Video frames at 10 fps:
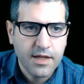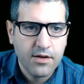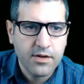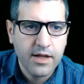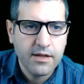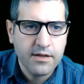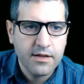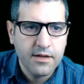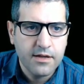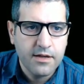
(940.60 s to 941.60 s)
Okay?
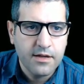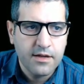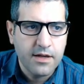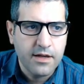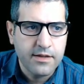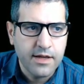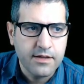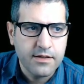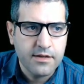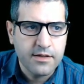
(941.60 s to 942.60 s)
And
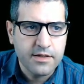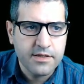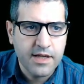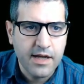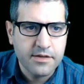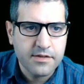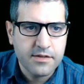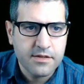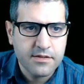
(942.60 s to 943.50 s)
then in this case,